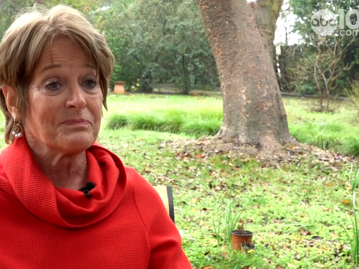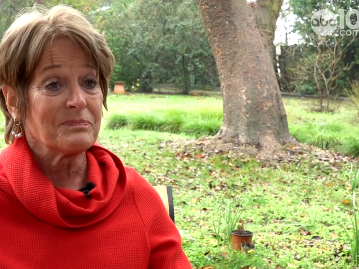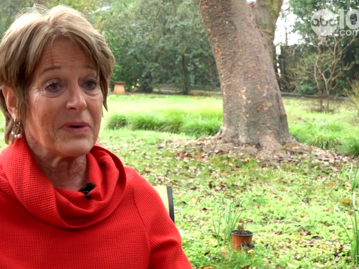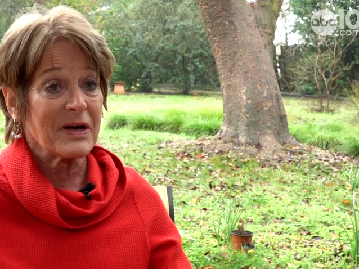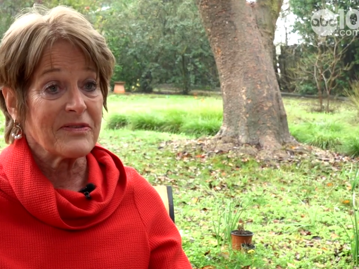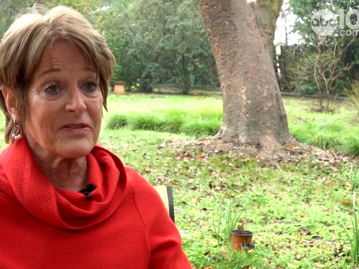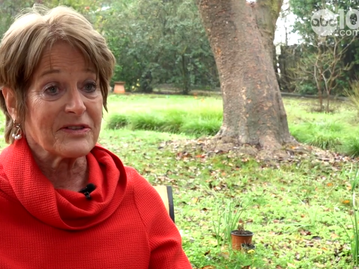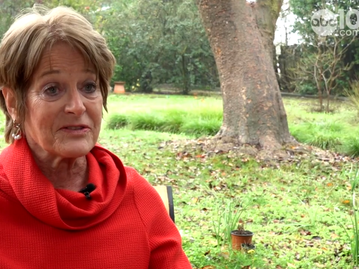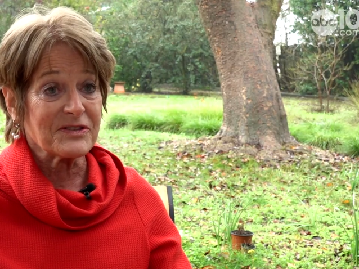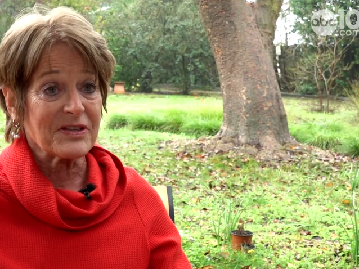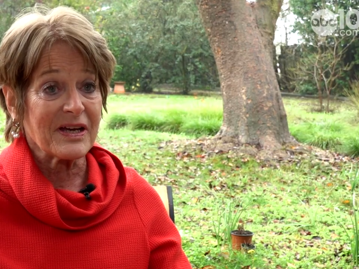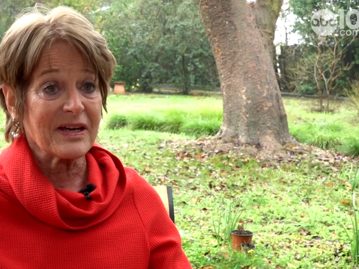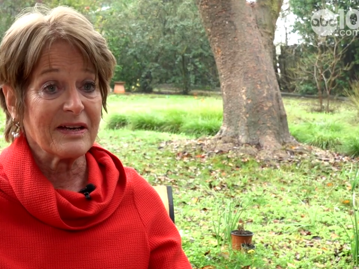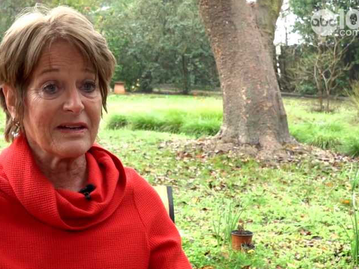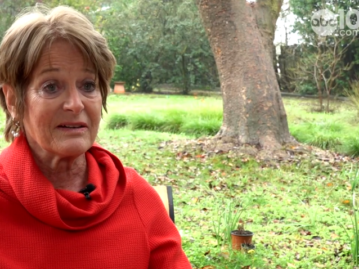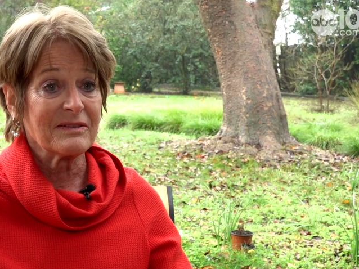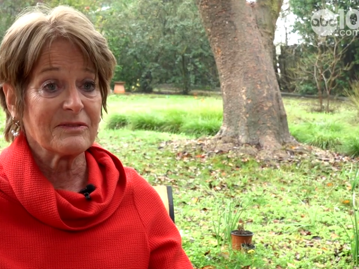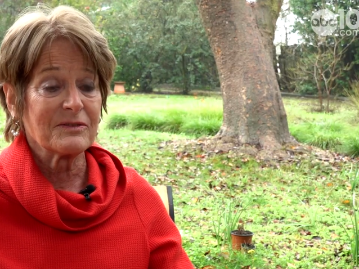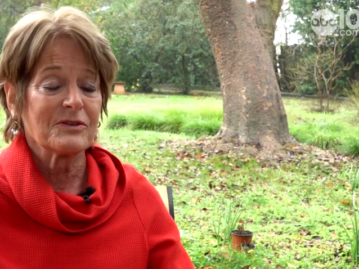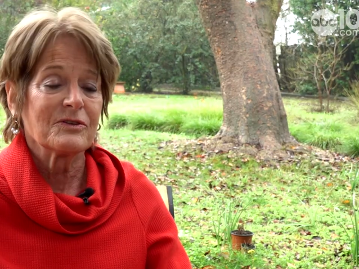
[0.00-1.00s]
by the
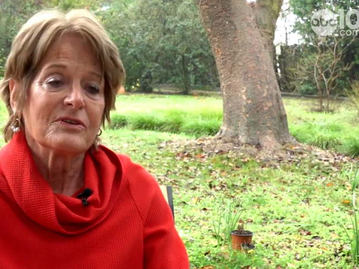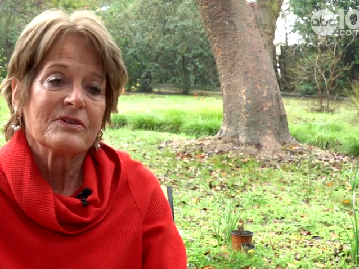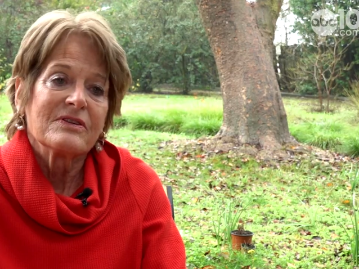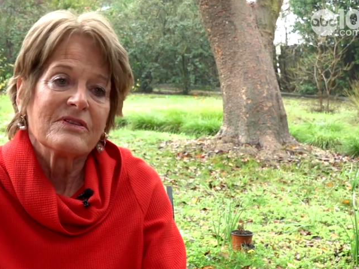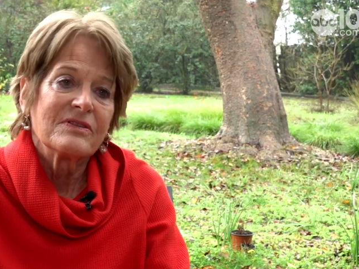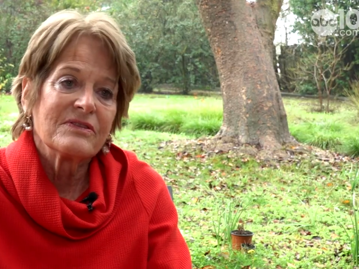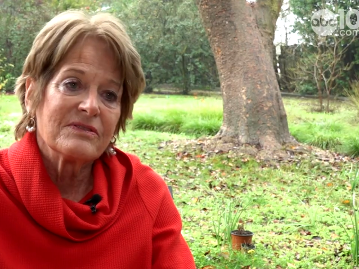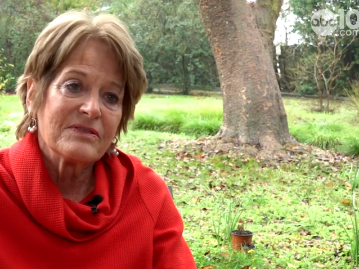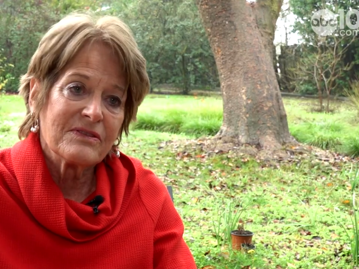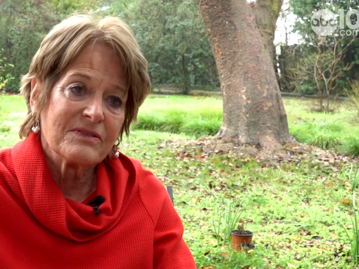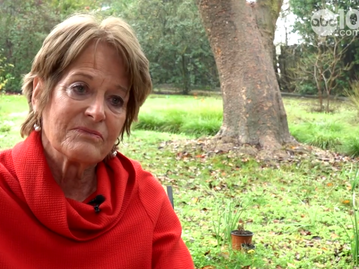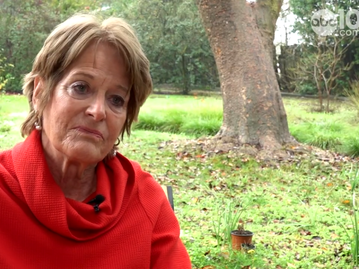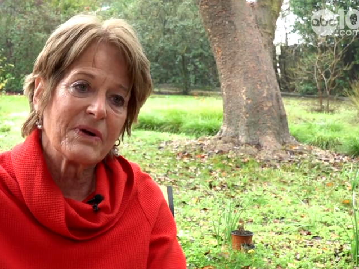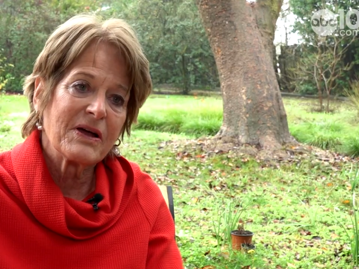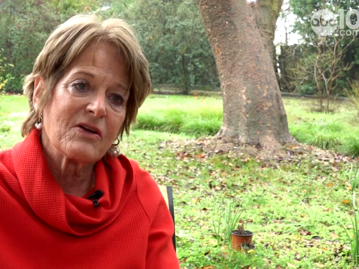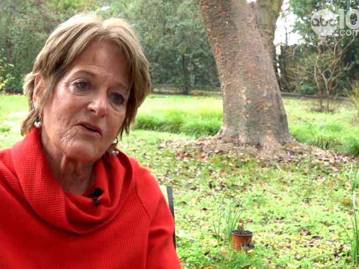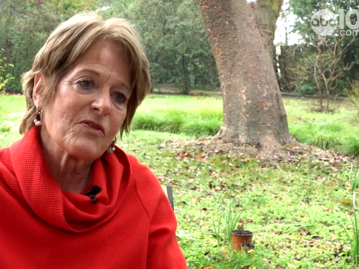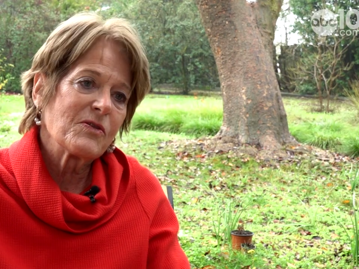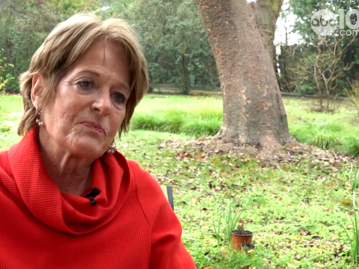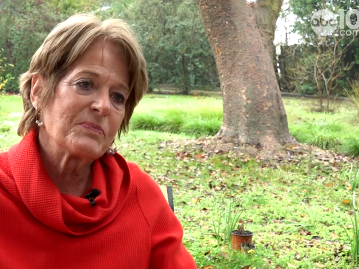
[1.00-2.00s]
town,
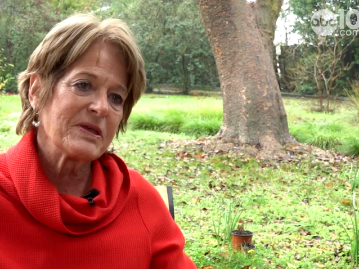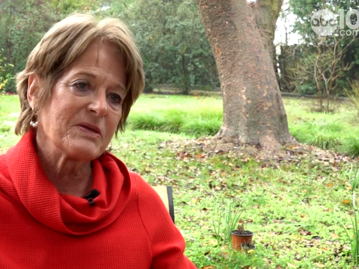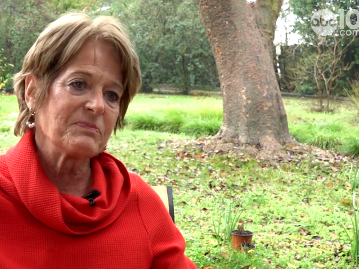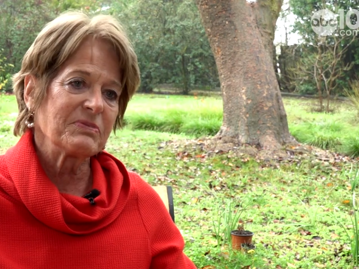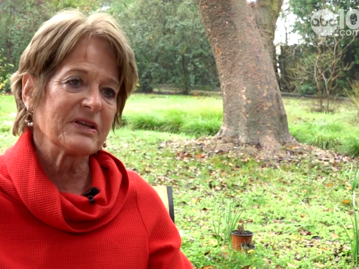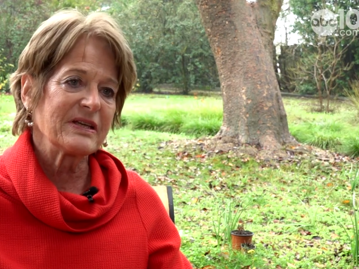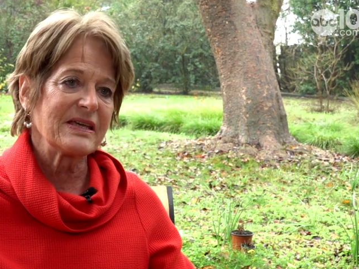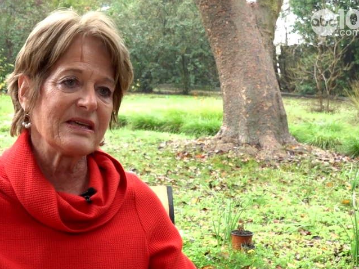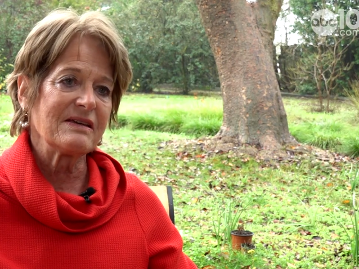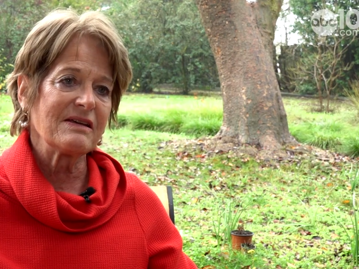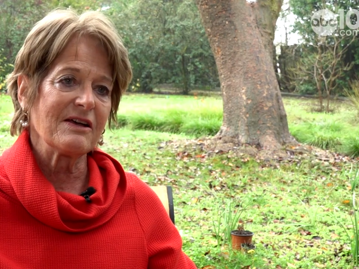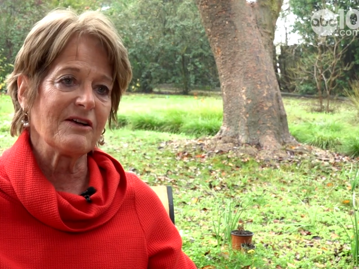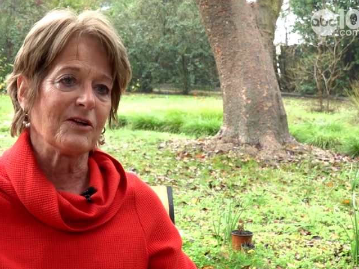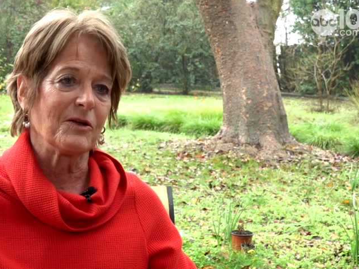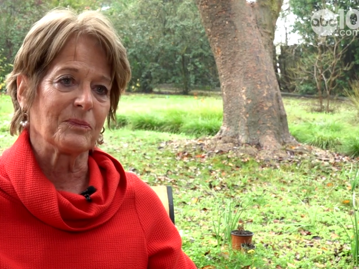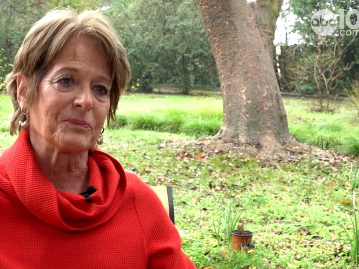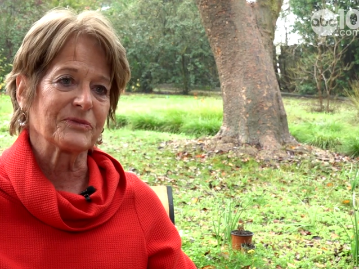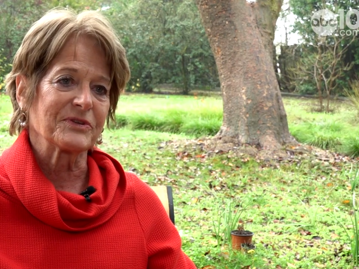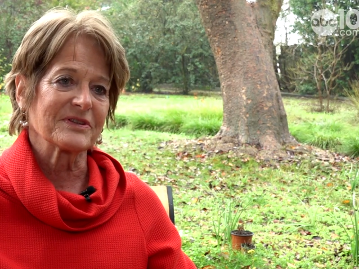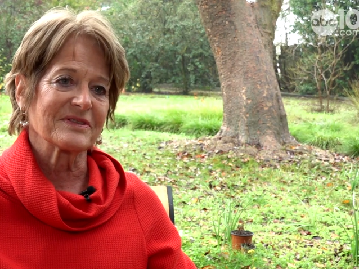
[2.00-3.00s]
by all the people he
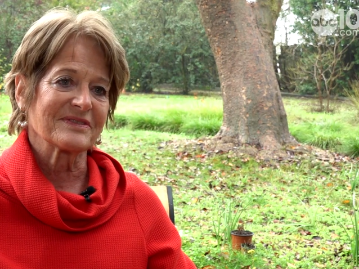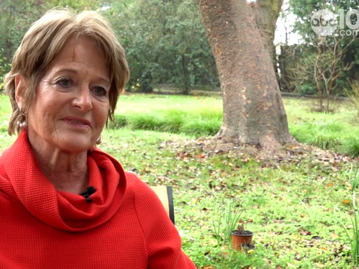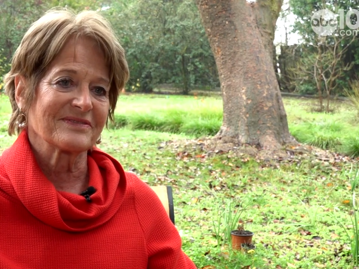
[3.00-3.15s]
helped.